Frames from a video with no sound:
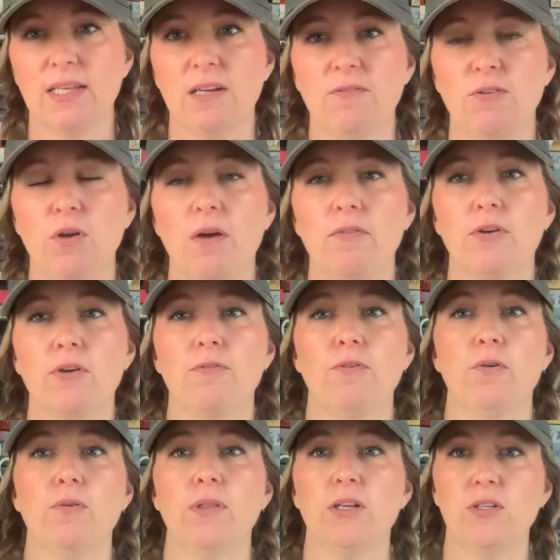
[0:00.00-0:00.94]
if you hover your
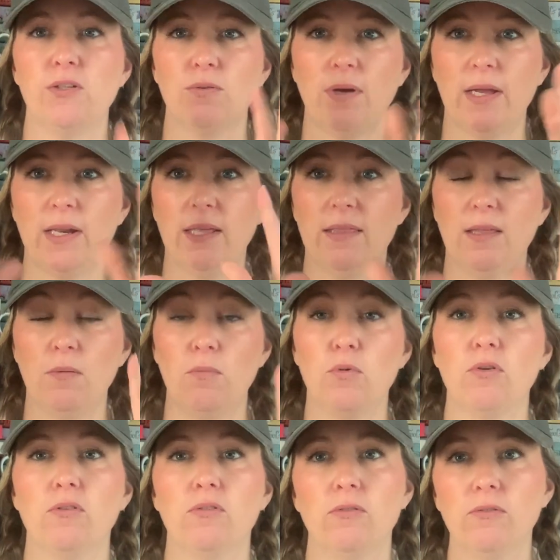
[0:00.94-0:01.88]
phone, they'll
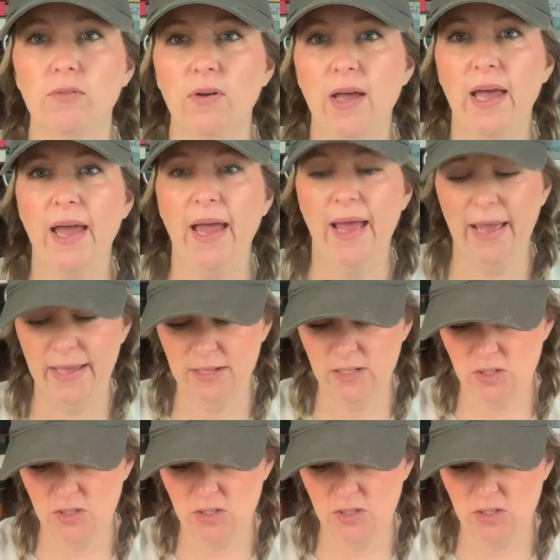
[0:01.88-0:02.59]
move. And